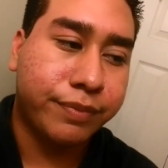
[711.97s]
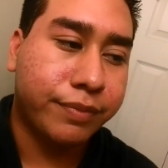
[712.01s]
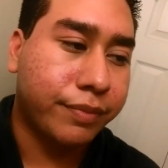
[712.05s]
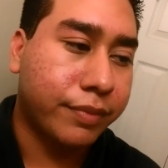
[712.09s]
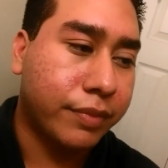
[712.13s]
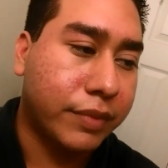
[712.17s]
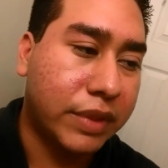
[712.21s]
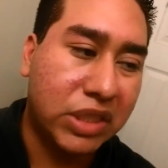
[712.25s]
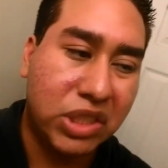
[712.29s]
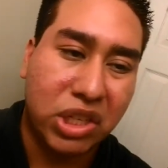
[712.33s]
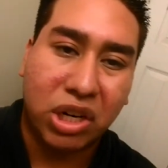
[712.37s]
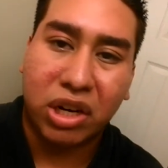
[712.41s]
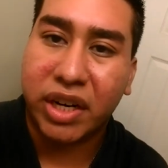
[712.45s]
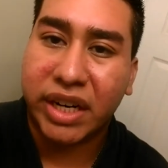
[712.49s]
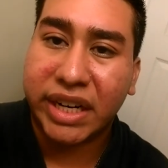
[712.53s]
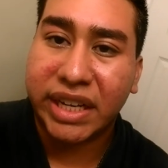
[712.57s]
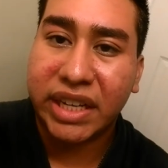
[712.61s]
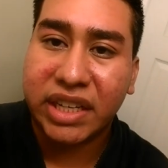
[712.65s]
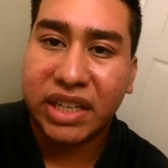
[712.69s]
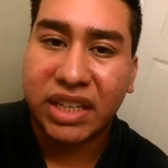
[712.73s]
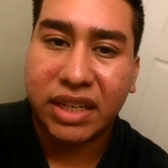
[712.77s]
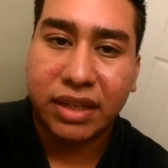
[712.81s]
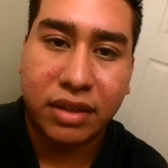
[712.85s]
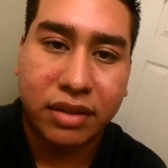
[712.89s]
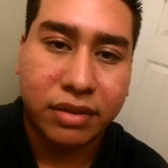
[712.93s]

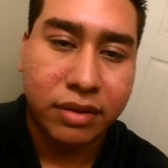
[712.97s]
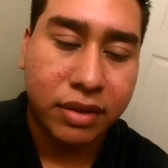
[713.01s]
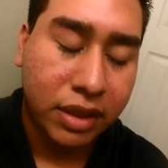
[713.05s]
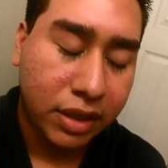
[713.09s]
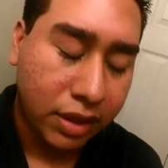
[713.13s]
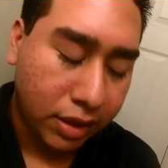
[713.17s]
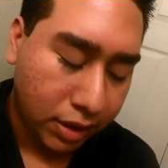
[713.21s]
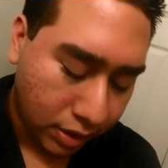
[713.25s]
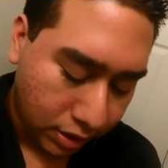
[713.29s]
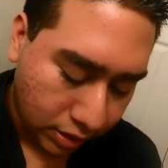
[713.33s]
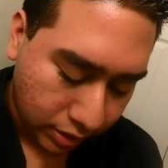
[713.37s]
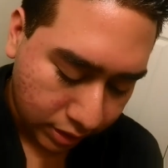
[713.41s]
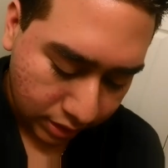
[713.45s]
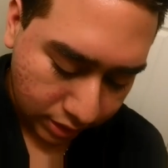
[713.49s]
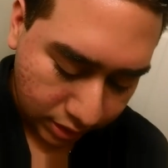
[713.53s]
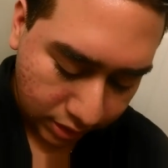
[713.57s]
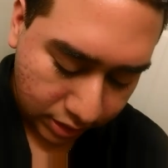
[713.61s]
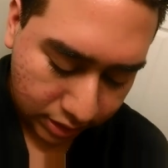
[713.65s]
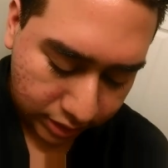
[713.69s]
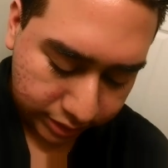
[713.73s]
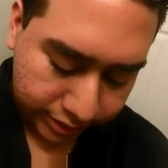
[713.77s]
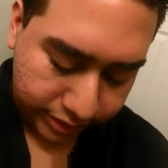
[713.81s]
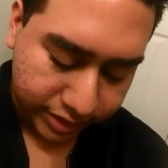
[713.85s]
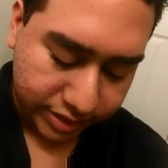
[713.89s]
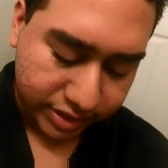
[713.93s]
Target,
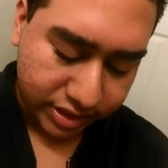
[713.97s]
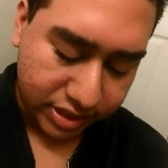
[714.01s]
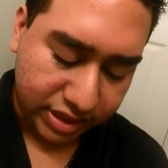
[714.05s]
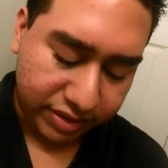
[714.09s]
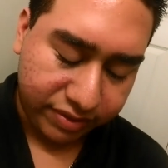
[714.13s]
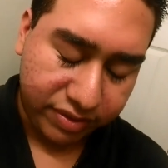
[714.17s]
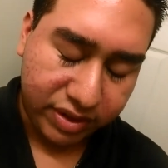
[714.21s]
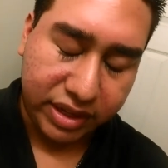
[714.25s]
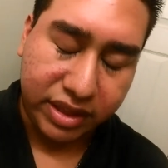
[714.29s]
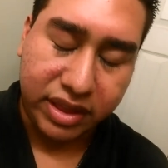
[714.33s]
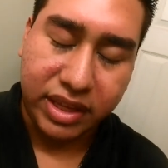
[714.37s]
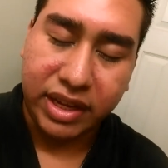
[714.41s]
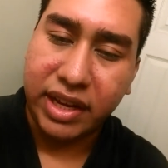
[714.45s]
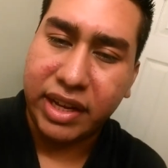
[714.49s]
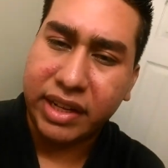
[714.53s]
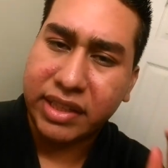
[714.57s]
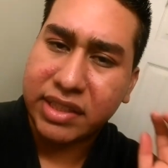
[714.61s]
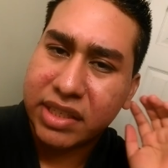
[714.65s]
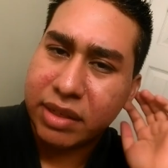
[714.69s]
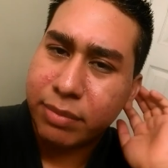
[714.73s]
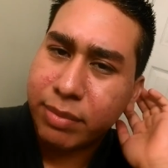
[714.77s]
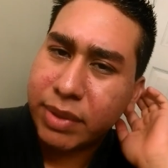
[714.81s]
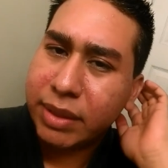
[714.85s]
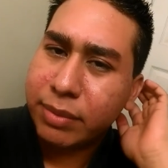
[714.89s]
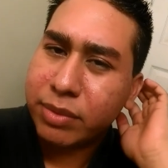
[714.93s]
stuff like that. And
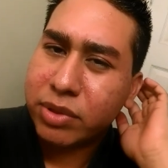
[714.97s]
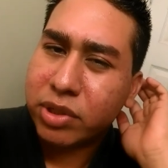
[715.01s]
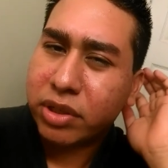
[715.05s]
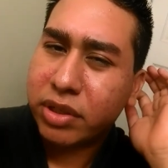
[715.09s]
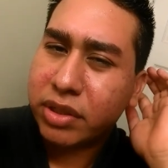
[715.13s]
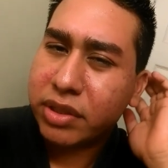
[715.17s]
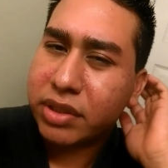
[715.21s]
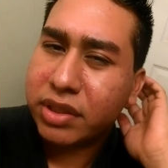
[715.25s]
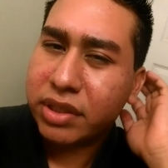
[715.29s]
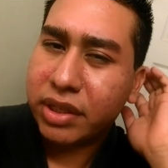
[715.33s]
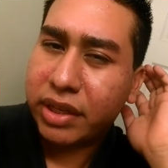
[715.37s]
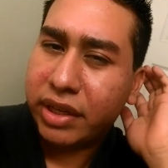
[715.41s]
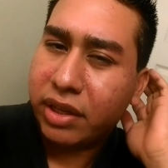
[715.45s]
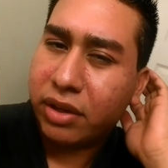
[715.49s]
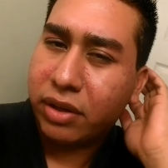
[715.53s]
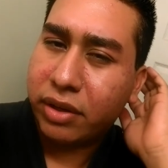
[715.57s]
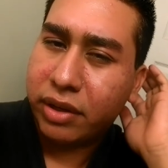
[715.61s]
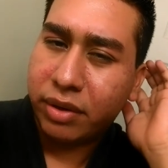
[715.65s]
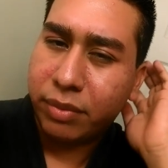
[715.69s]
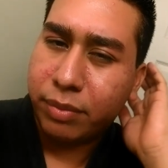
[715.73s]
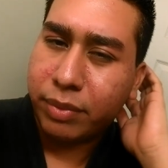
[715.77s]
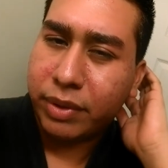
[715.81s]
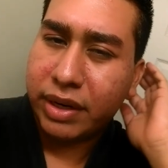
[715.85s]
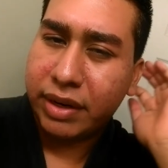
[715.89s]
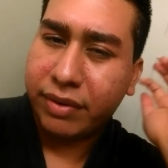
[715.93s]
sometimes they're on sale and
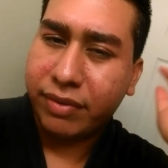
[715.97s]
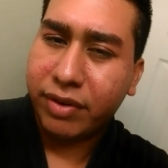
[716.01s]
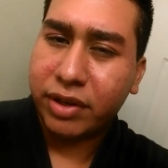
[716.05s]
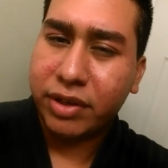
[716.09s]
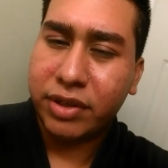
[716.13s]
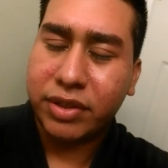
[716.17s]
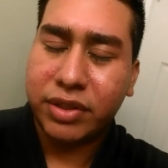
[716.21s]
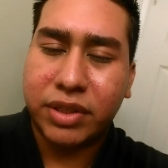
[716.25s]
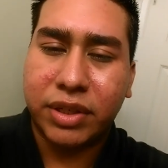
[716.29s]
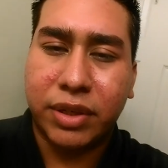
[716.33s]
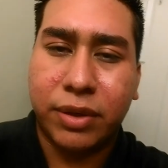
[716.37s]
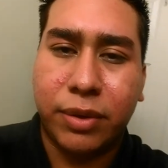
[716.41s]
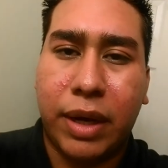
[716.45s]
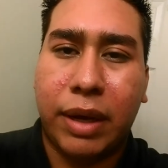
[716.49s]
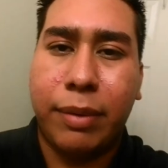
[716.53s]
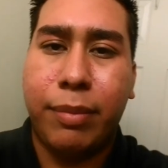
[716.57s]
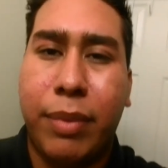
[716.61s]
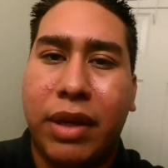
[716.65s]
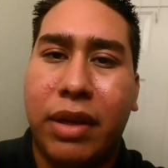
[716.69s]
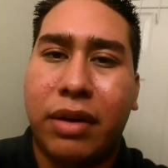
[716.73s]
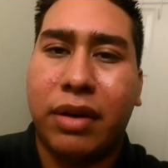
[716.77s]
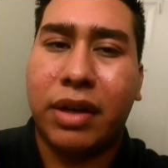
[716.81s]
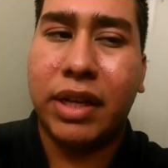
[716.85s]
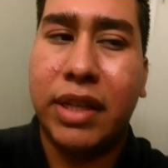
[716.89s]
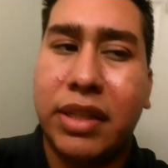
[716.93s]
whatever. So, I
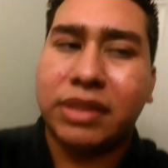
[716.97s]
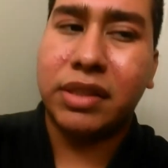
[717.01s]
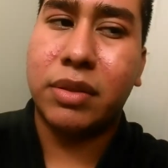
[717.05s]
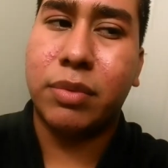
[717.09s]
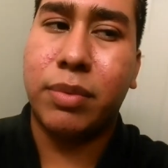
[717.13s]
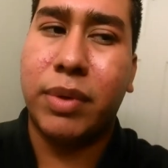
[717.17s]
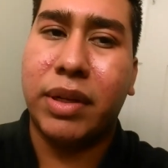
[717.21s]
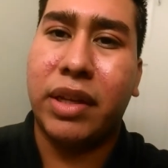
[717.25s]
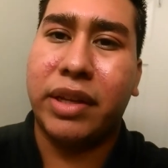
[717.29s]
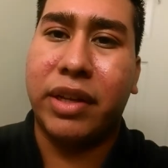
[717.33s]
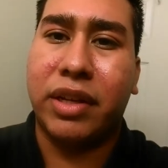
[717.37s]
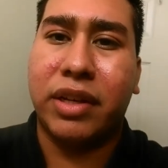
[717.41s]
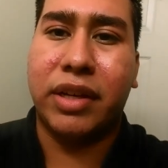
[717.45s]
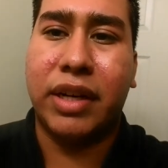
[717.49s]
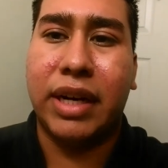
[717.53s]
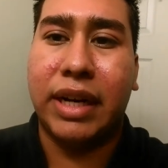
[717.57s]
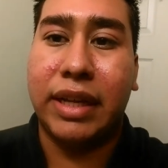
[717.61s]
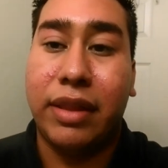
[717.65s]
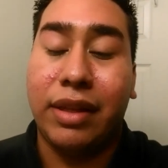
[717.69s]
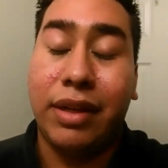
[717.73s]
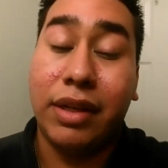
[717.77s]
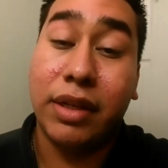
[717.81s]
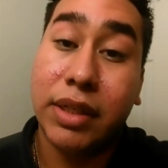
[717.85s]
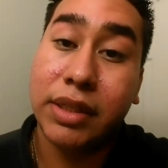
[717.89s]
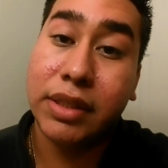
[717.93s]
mean, it's really good. I
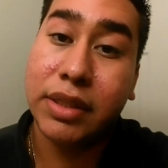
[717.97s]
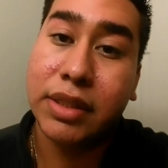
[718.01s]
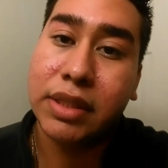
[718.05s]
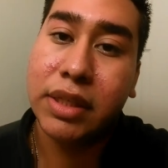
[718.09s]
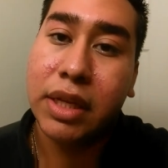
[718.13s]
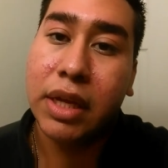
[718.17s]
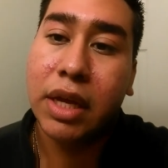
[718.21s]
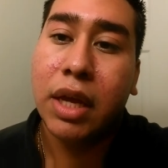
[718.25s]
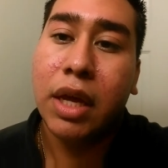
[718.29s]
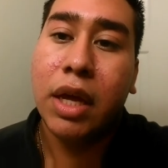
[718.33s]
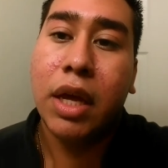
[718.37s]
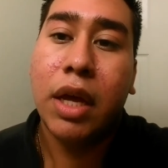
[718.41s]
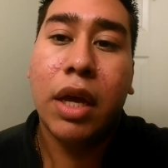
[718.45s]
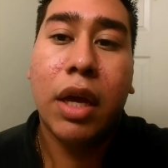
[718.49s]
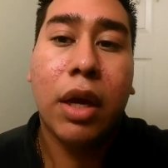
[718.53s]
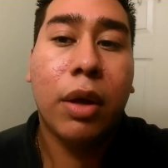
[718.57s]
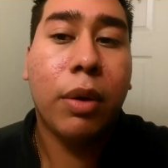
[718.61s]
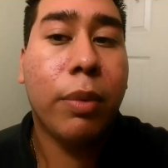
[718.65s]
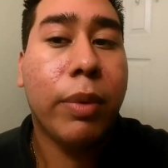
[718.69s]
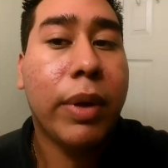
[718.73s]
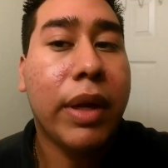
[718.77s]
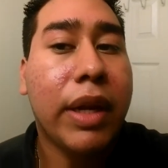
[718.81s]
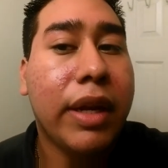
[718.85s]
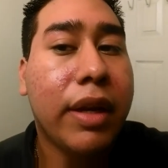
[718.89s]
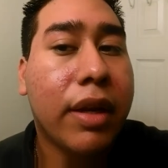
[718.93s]
think it's
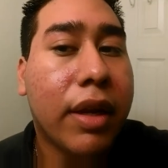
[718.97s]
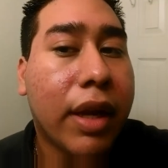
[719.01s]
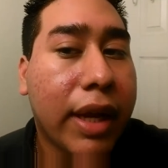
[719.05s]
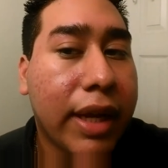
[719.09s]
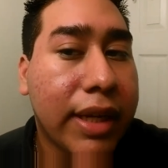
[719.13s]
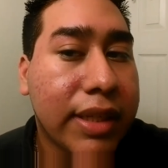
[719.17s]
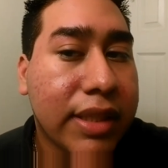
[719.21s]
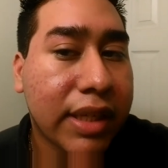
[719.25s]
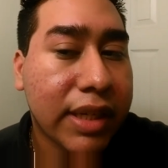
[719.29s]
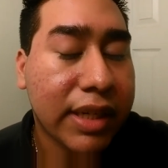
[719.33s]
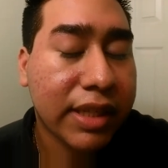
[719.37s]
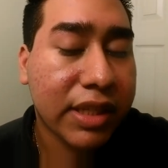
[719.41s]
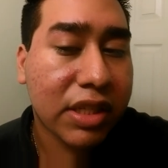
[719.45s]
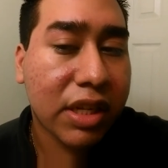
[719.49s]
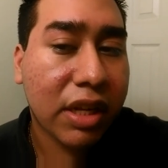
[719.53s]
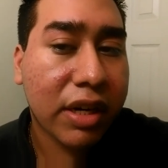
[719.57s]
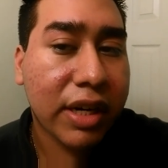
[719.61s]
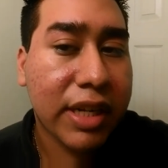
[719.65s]
really nice and it's not as